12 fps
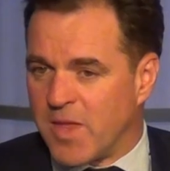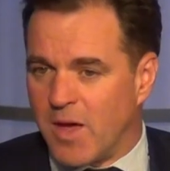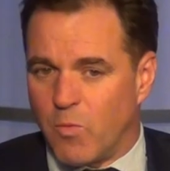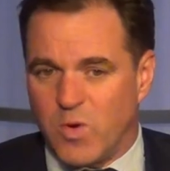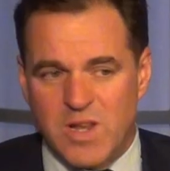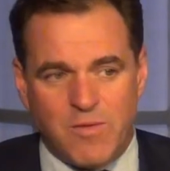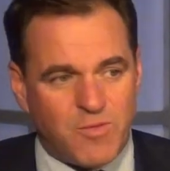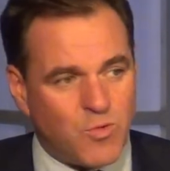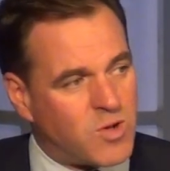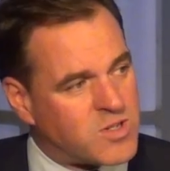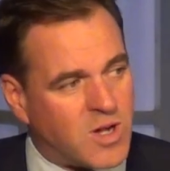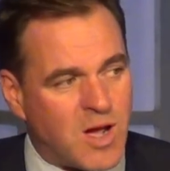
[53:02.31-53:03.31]
Uh, we lived
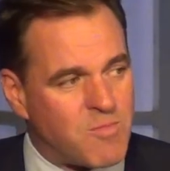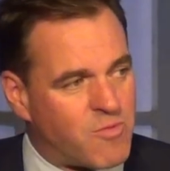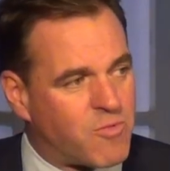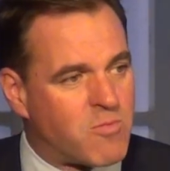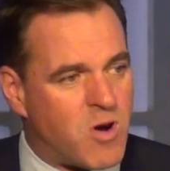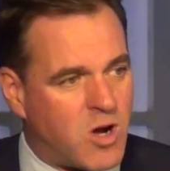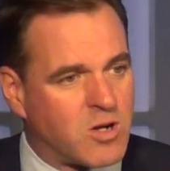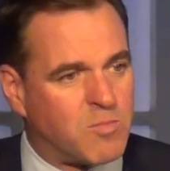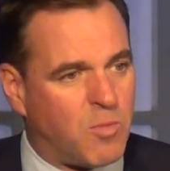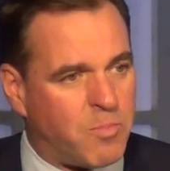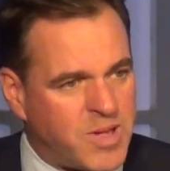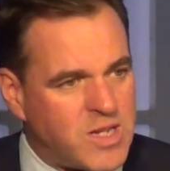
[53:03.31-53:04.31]
through a time of
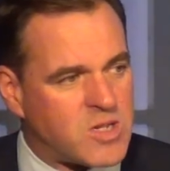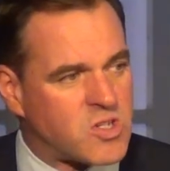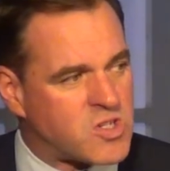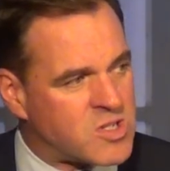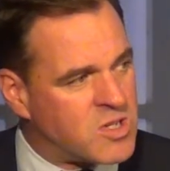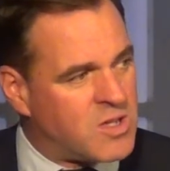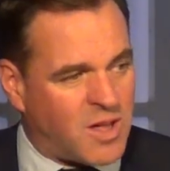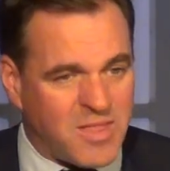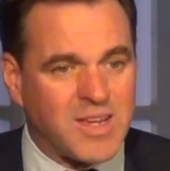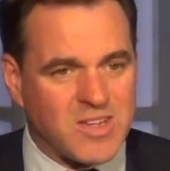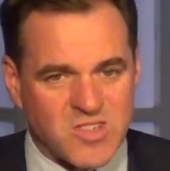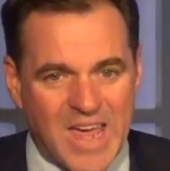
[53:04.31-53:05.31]
remarkable peace. I
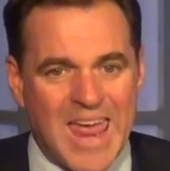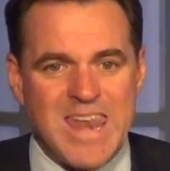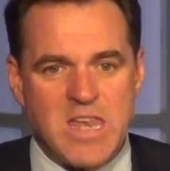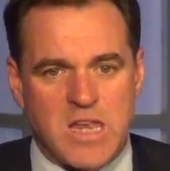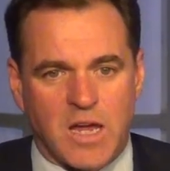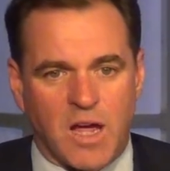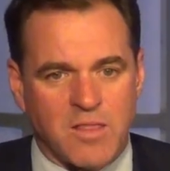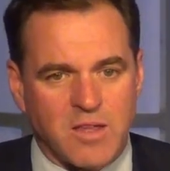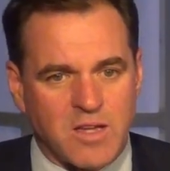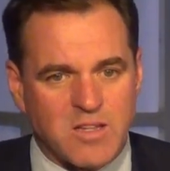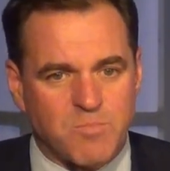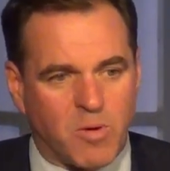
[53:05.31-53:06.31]
think it's ending. I
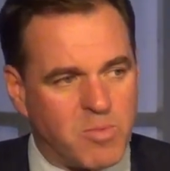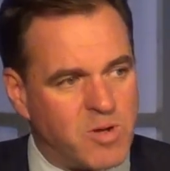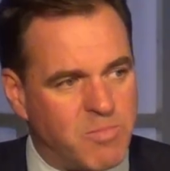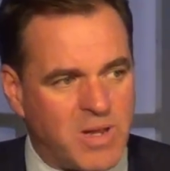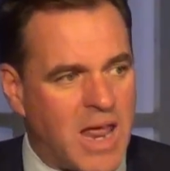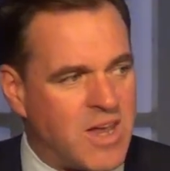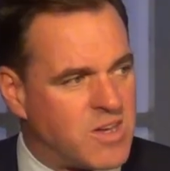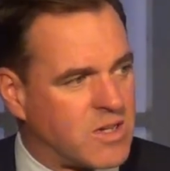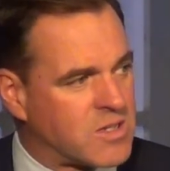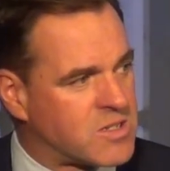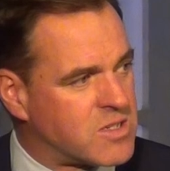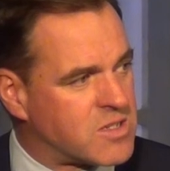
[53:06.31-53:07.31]
think it's probably been
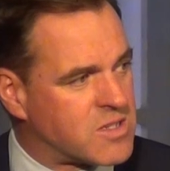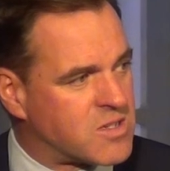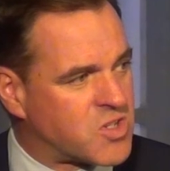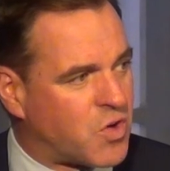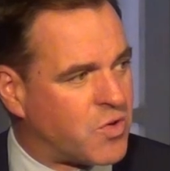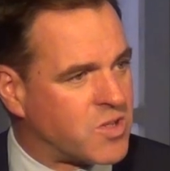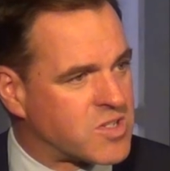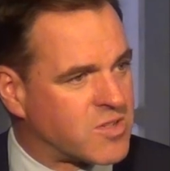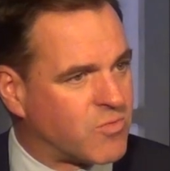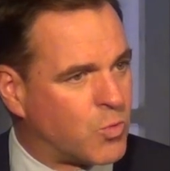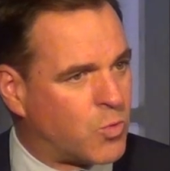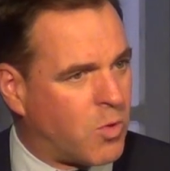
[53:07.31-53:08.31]
ending since the Syrian
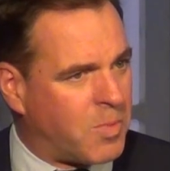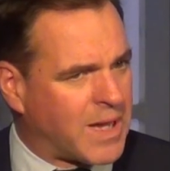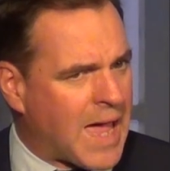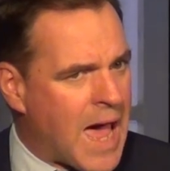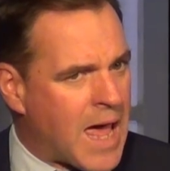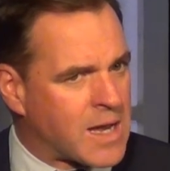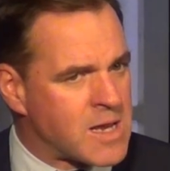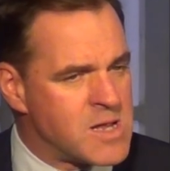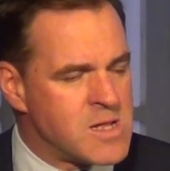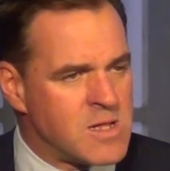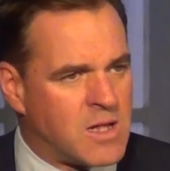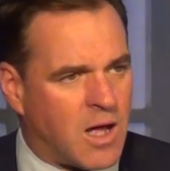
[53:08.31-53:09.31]
civil war began.
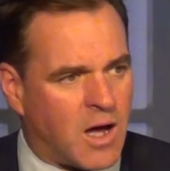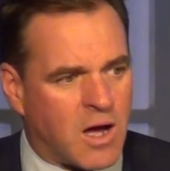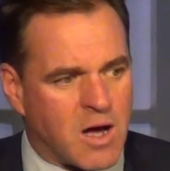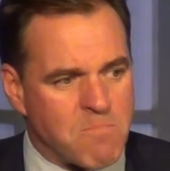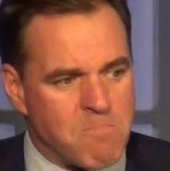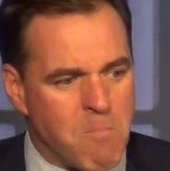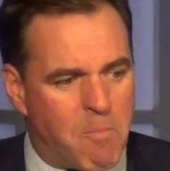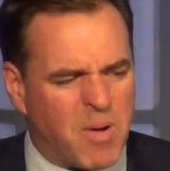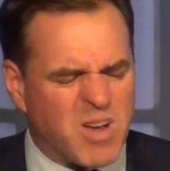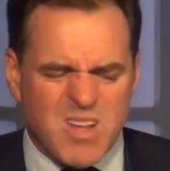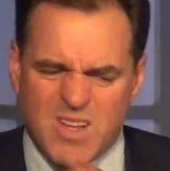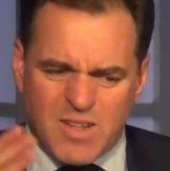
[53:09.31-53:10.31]
Uh,
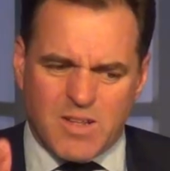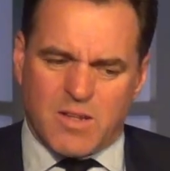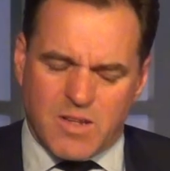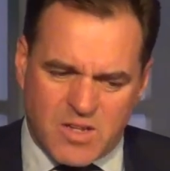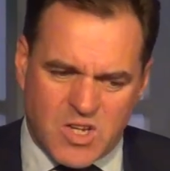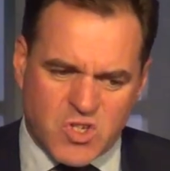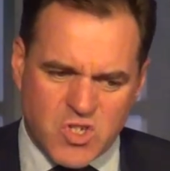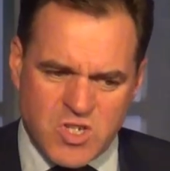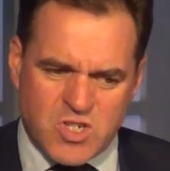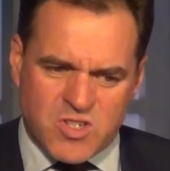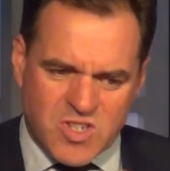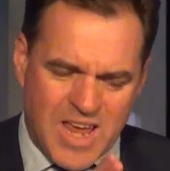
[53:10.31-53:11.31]
but
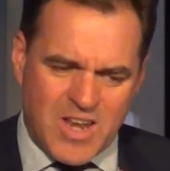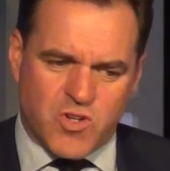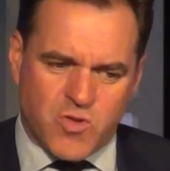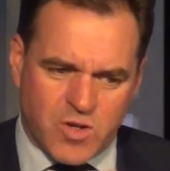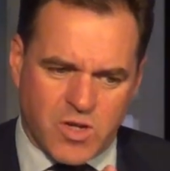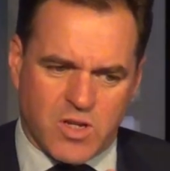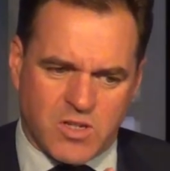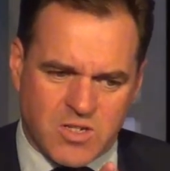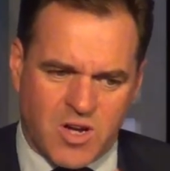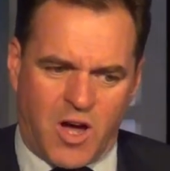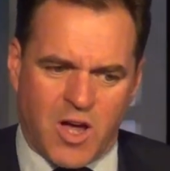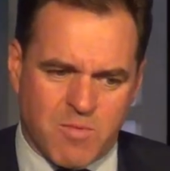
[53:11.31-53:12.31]
Kissinger's entering a
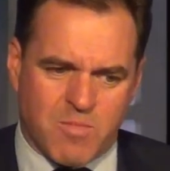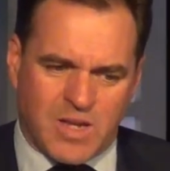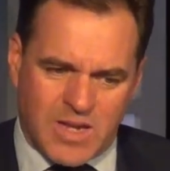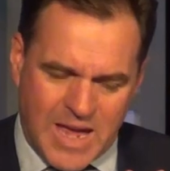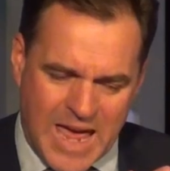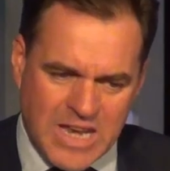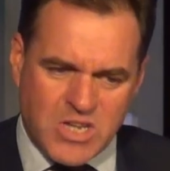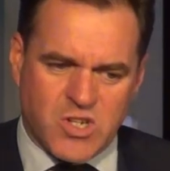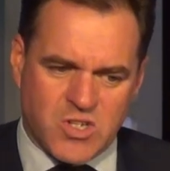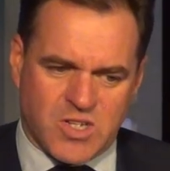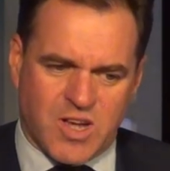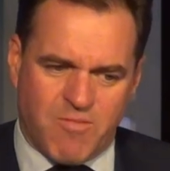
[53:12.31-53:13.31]
time, he
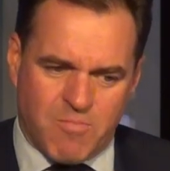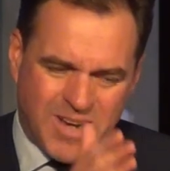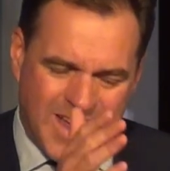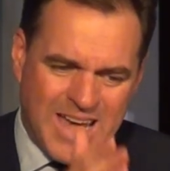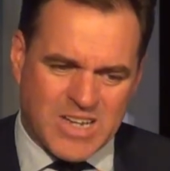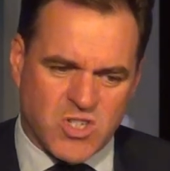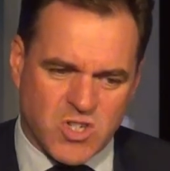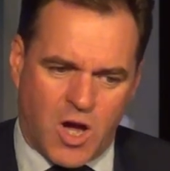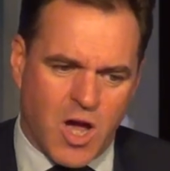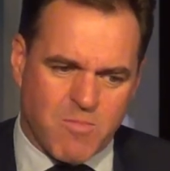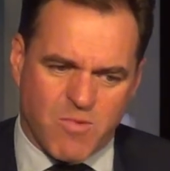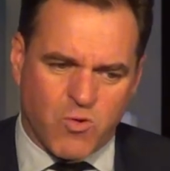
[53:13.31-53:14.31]
enters government at a
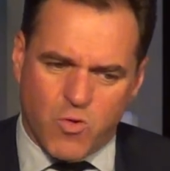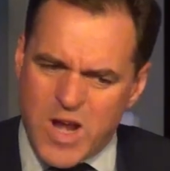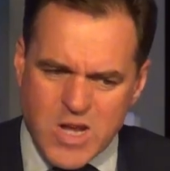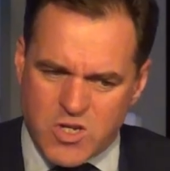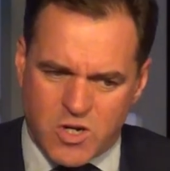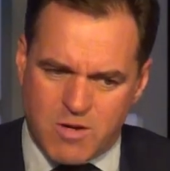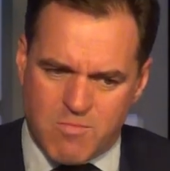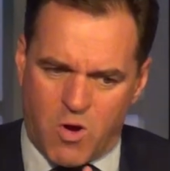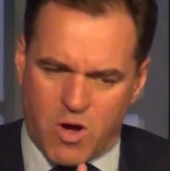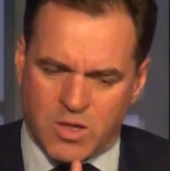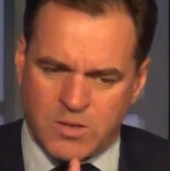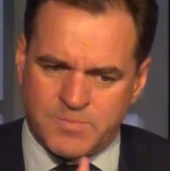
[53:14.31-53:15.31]
time of great
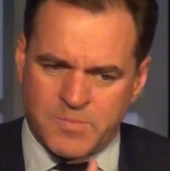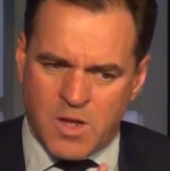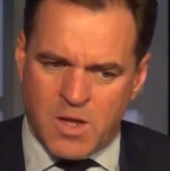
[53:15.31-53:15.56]
turmoil.